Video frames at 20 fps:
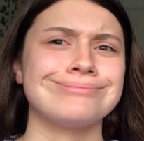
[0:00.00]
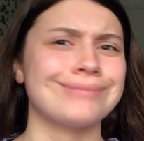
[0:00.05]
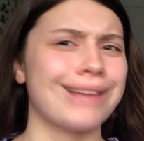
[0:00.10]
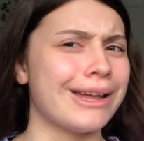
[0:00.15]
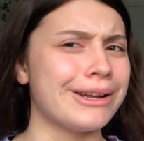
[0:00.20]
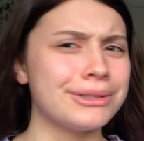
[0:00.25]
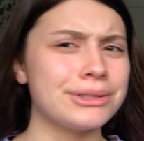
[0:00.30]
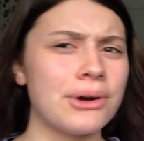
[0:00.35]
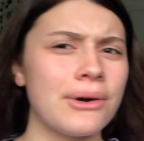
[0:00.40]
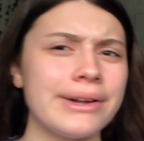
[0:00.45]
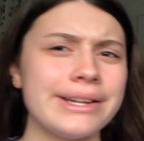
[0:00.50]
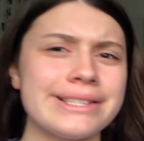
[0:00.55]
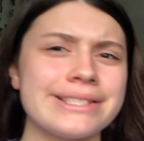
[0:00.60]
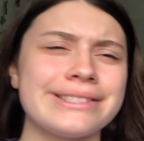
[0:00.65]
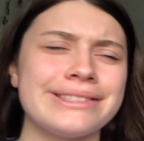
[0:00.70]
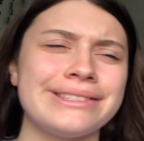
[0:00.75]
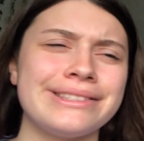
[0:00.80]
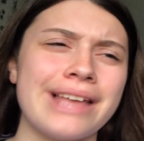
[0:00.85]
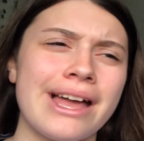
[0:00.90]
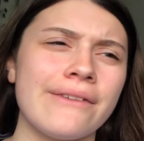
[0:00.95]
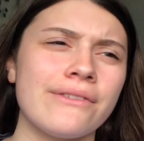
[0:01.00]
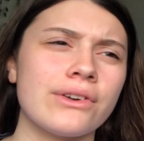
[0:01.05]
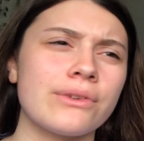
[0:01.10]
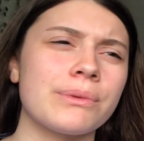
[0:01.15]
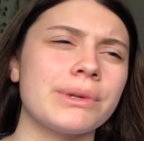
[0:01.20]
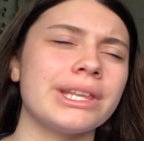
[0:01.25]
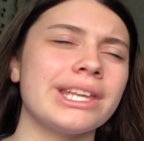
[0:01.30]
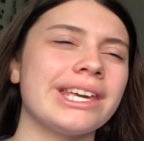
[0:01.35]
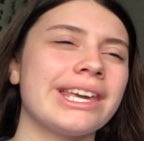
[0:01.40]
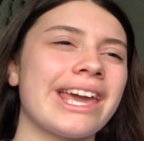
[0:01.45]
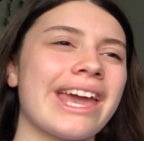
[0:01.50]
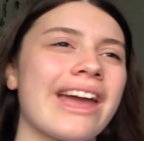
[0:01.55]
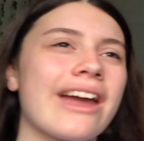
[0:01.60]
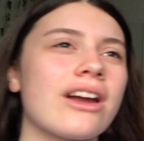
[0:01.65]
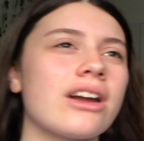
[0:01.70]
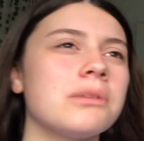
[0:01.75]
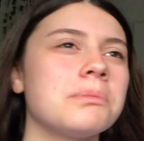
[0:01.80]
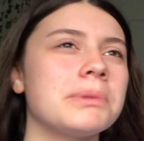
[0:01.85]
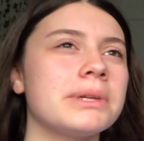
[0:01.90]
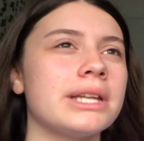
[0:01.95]
I don't know, I just never really
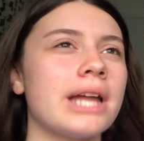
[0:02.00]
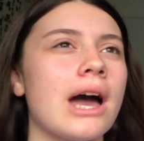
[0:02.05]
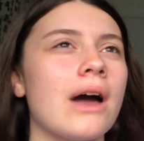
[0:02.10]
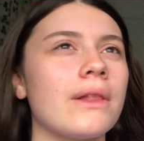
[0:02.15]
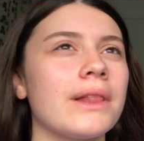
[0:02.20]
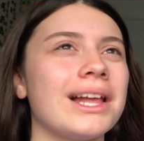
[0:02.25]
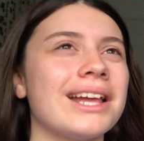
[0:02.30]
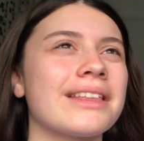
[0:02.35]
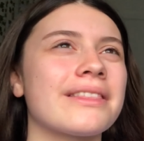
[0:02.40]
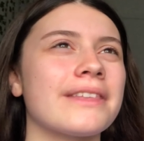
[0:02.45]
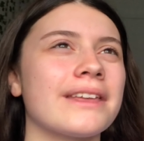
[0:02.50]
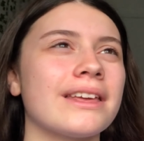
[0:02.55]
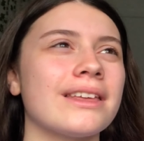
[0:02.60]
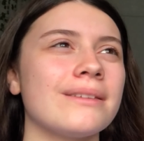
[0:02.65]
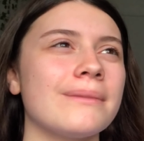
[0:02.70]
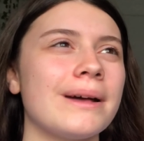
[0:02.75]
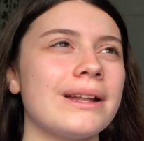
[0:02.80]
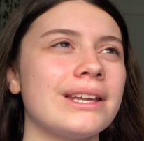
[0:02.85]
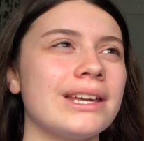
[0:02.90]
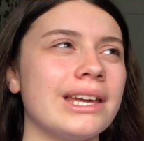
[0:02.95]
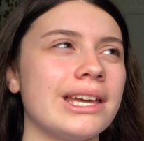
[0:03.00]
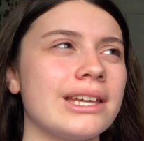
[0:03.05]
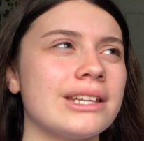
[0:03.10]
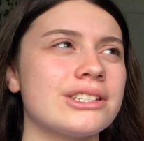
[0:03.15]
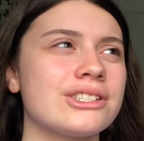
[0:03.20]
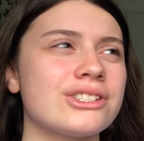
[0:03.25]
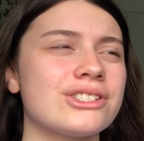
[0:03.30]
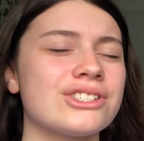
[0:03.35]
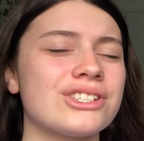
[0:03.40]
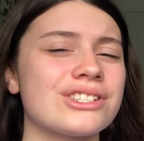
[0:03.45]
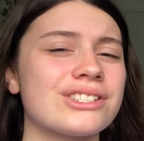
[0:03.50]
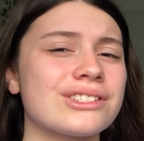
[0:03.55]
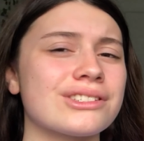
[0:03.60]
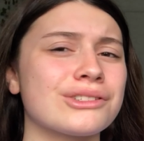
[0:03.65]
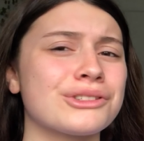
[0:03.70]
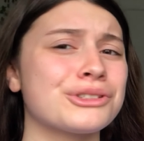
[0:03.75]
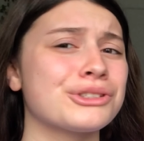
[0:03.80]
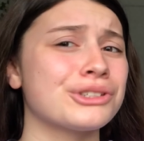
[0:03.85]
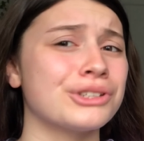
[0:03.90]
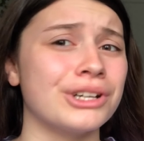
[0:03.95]
cared, but now thinking about it, it's just
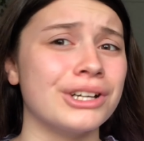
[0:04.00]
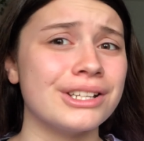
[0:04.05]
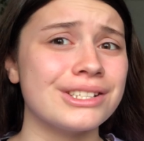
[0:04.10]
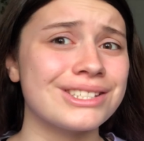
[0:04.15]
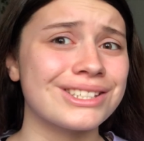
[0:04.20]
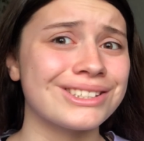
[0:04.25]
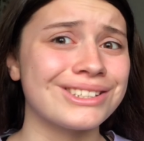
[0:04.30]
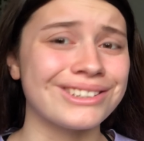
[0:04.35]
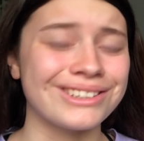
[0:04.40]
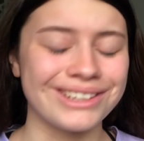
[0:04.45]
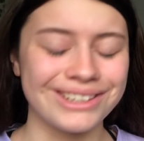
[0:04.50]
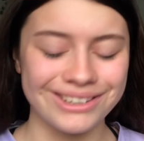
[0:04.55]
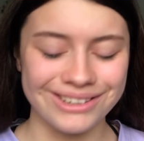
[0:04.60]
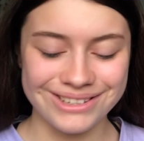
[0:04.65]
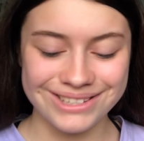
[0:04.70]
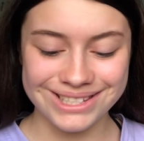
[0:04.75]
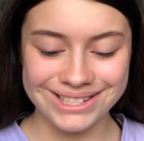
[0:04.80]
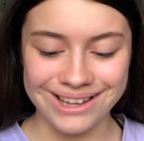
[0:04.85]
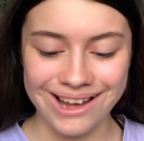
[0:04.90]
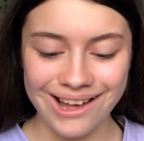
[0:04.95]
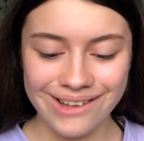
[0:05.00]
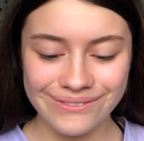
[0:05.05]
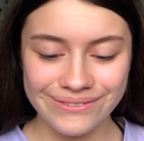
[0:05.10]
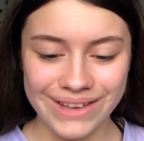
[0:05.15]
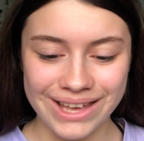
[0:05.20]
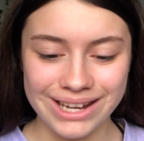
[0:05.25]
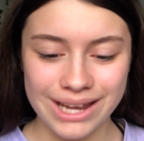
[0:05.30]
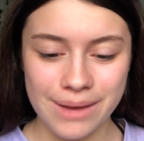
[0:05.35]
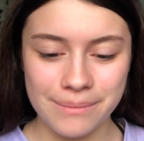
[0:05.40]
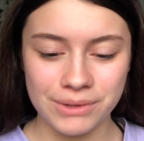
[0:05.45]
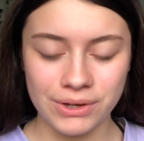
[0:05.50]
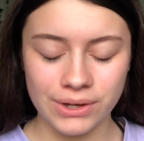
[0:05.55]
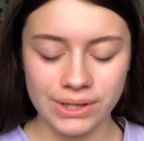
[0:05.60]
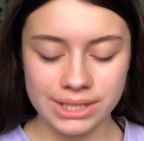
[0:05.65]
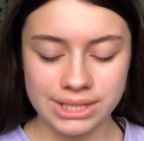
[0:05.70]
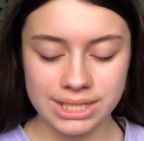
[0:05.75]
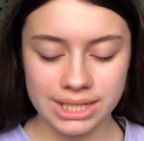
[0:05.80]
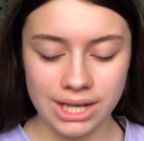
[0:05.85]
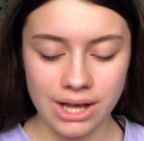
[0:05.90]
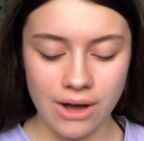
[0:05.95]
good to delete your stuff, and I'm going
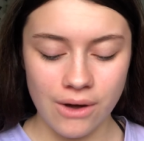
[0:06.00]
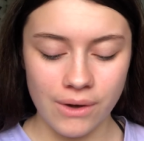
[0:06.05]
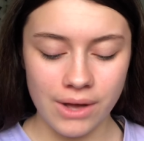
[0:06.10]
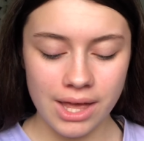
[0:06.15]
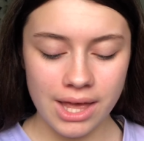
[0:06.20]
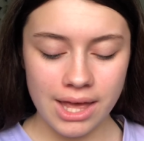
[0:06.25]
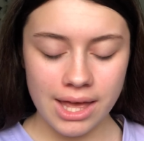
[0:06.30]
to go